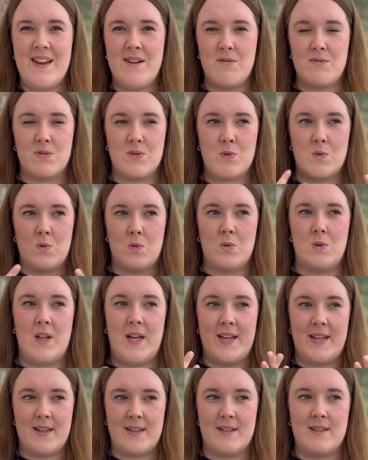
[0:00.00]
It was all
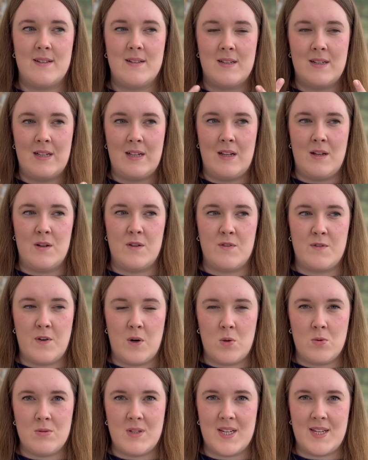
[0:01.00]
like
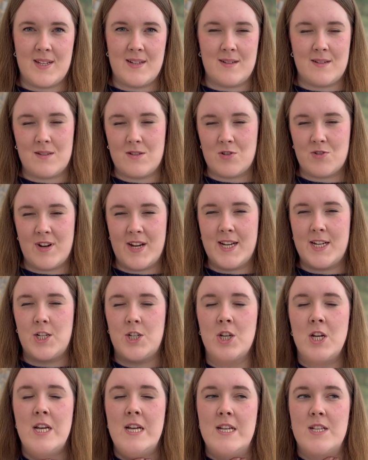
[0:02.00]
folded and strange.